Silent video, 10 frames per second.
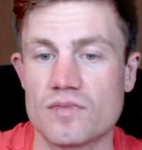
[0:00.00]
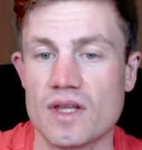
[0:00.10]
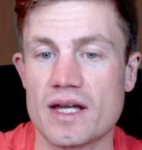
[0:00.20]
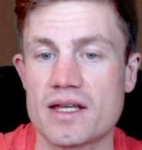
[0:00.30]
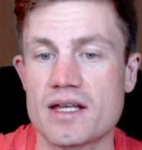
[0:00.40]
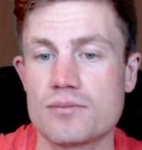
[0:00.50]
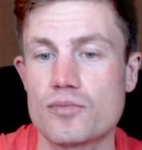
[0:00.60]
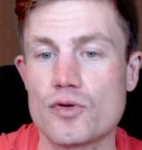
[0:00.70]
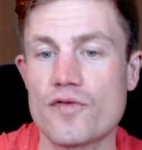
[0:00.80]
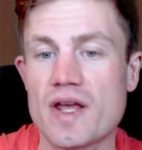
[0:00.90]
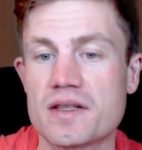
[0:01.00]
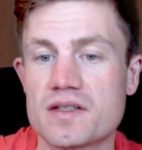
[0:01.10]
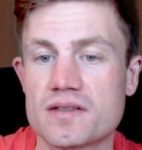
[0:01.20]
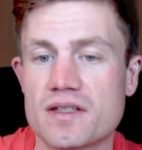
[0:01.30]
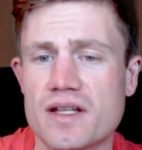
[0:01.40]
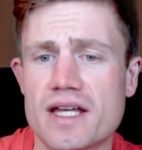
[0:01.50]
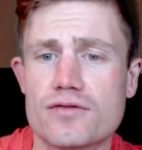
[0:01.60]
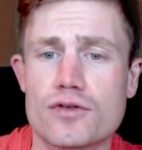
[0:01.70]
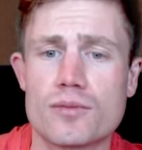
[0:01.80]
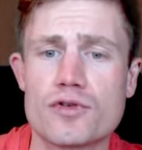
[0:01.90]
Again, preventing the knight
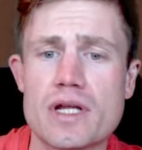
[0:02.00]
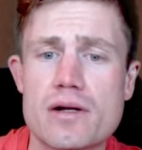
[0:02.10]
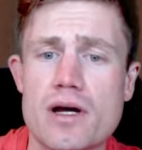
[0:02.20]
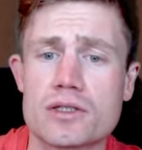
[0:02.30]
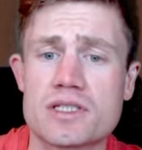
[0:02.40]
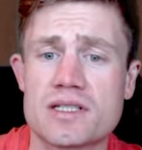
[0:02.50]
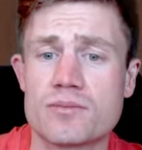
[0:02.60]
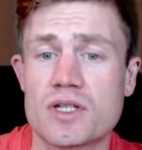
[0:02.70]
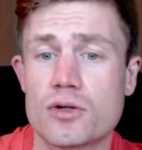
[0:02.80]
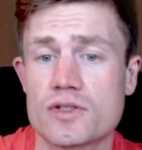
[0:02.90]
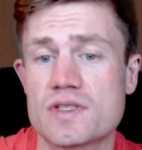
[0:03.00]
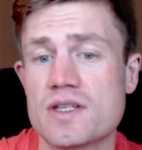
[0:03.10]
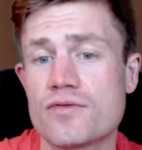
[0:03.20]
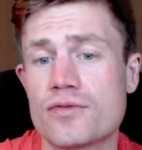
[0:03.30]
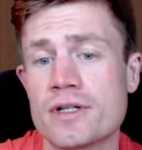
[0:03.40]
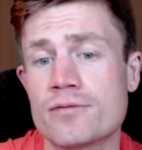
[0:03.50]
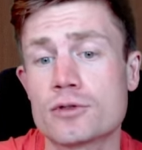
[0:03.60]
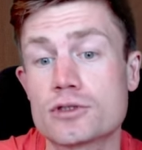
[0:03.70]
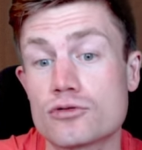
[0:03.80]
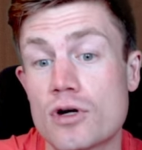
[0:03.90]
from rerouting, because c3
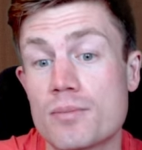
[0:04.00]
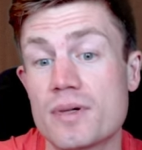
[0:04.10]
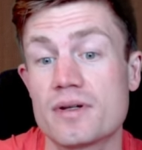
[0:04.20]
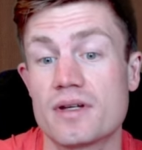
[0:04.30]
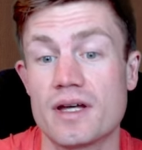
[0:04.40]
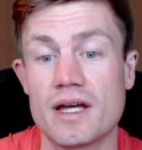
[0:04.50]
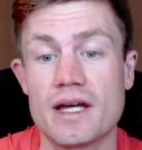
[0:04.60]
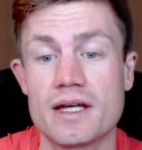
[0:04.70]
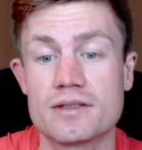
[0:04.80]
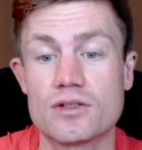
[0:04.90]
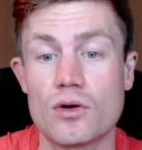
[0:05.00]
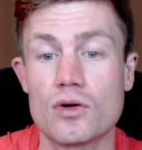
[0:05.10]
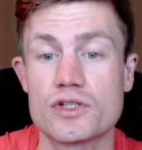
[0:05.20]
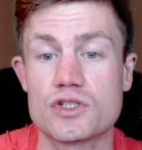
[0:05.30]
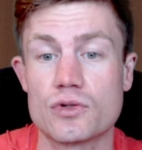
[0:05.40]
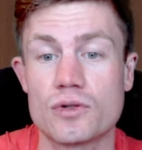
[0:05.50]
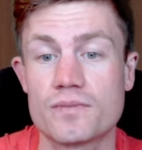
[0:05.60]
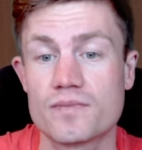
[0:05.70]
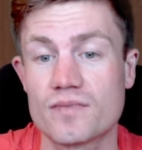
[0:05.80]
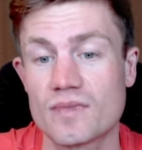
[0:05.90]
would drop, and also
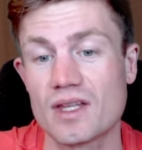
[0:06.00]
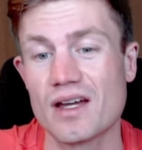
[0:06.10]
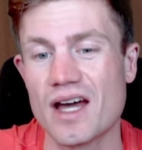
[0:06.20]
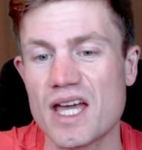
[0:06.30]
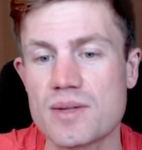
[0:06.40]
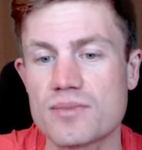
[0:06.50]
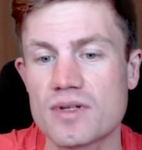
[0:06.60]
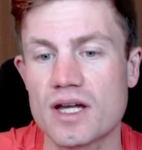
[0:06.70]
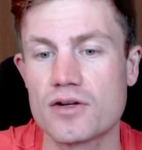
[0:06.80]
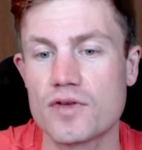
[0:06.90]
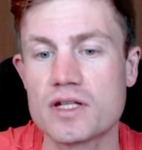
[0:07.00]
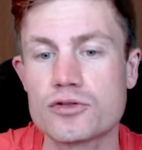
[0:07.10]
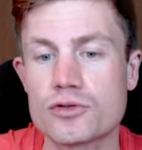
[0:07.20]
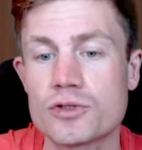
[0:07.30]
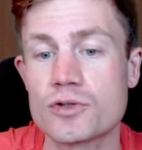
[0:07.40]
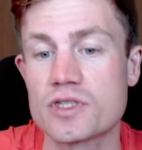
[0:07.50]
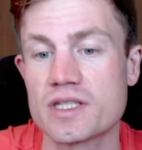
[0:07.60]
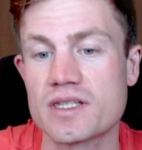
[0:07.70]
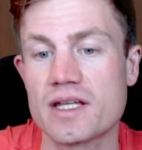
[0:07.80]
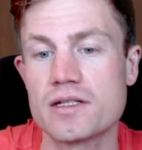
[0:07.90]
I'm kind of introducing
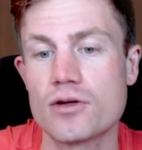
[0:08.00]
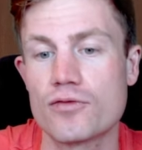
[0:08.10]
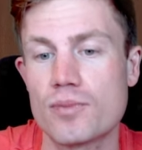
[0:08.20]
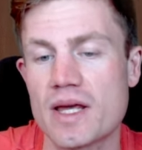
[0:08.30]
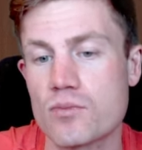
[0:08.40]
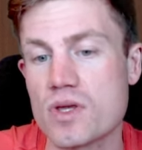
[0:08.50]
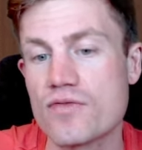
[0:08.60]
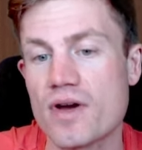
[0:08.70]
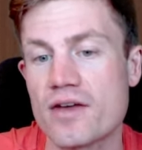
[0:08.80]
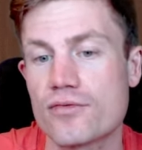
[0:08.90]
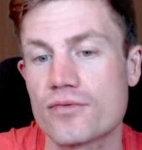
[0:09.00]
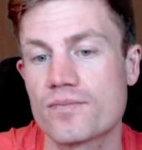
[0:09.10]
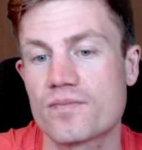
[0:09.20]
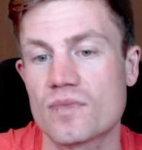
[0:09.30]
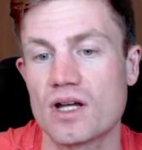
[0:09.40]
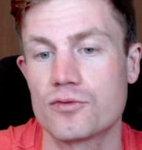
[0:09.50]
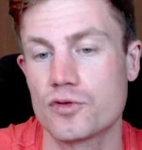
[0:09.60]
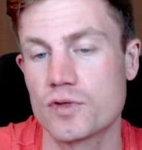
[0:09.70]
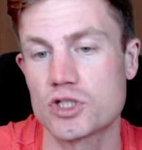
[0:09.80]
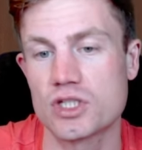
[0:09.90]
the idea of playing b5, after
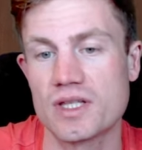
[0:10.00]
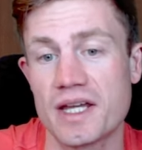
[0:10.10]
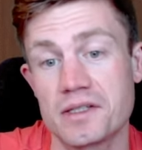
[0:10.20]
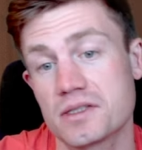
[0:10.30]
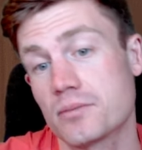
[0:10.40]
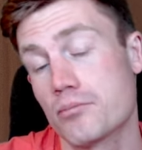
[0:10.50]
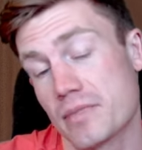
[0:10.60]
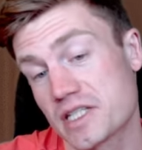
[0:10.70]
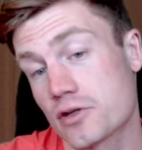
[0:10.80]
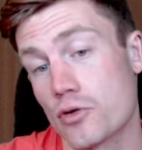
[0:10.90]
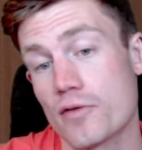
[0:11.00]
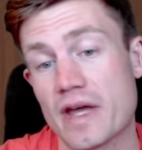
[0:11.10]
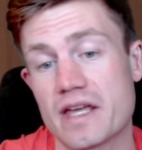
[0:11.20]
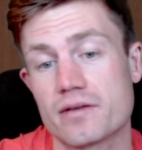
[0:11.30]
which the knight must go away.